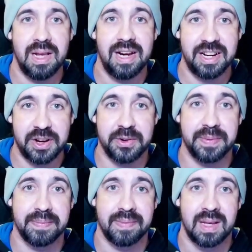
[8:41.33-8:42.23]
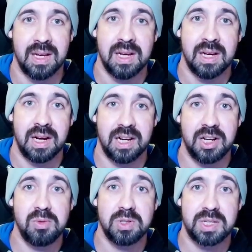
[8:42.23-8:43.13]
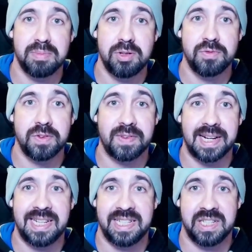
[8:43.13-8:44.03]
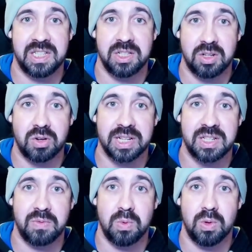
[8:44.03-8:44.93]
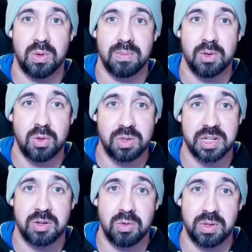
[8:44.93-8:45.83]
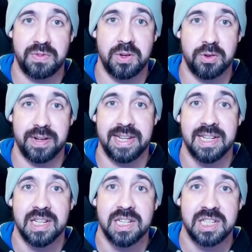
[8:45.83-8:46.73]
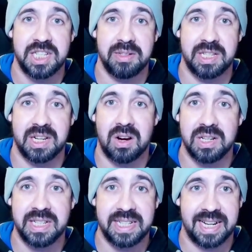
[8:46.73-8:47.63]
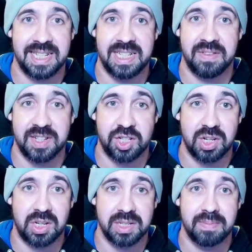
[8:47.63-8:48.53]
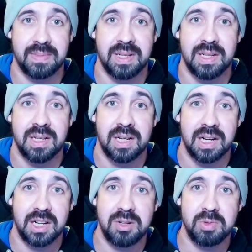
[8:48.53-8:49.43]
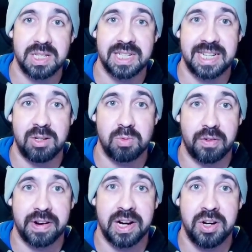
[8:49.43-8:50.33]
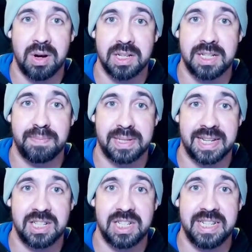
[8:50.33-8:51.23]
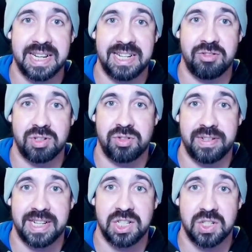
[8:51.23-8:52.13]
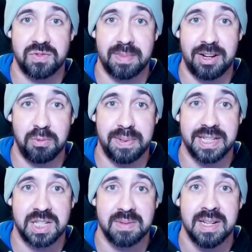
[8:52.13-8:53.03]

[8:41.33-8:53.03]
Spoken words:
Halone. Halone was the mover of glaciers and the goddess of war, also called the Fury. She was the guardian deity of Ishgard. Halone was a skilled warrior who hunted potentially dangerous creations from Elpis.